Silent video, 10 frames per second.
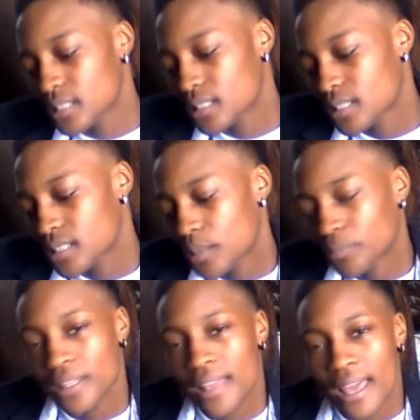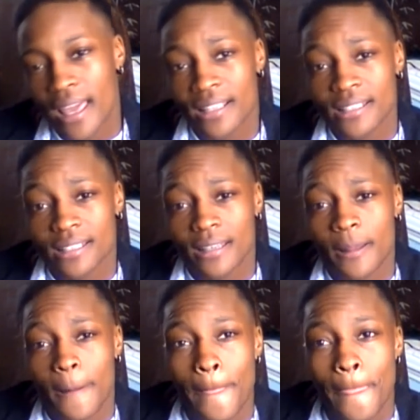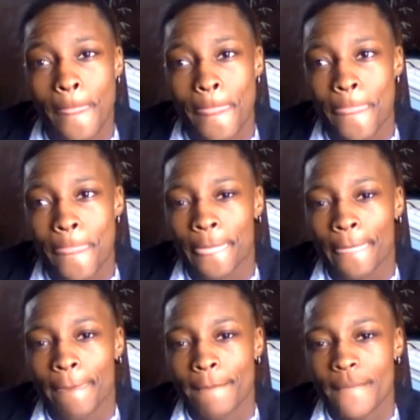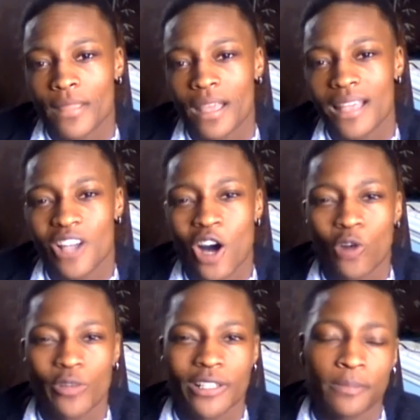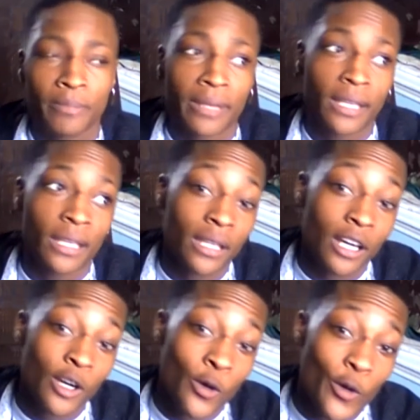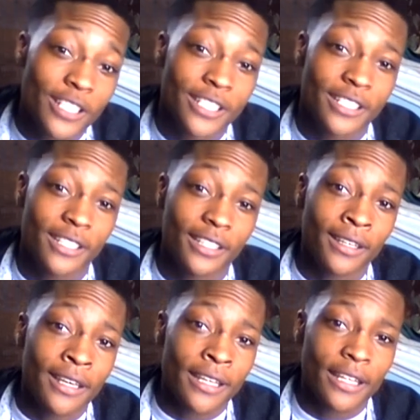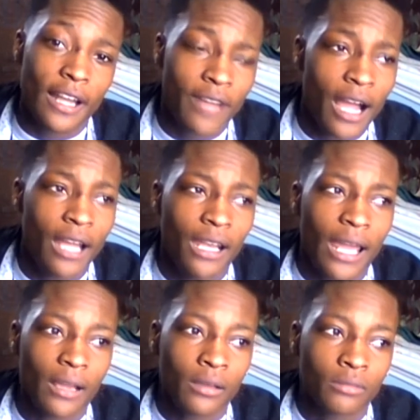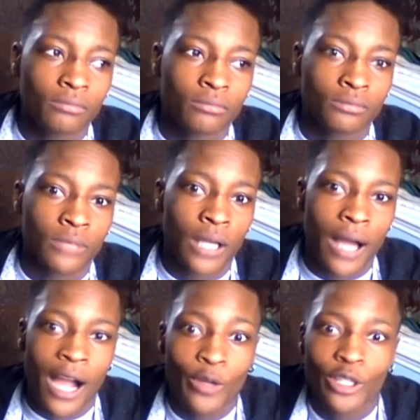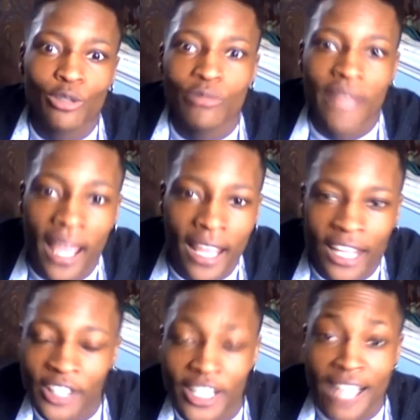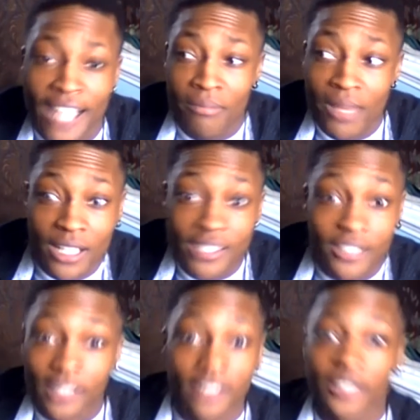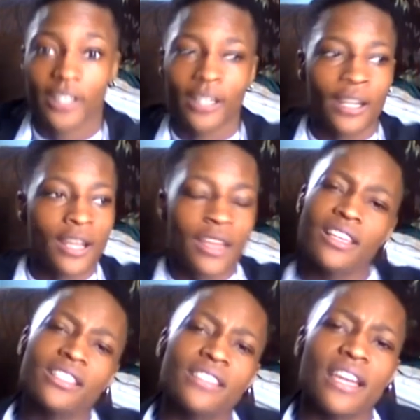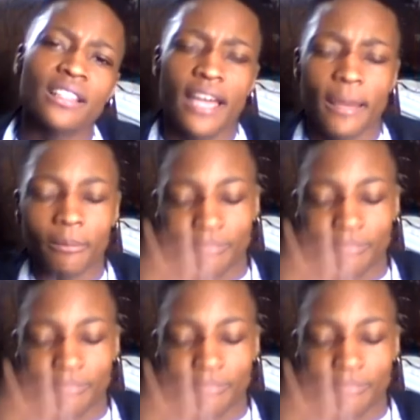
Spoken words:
something that has always been a question that I've gotten, like, how are you gay and your dad's a minister, or things like that.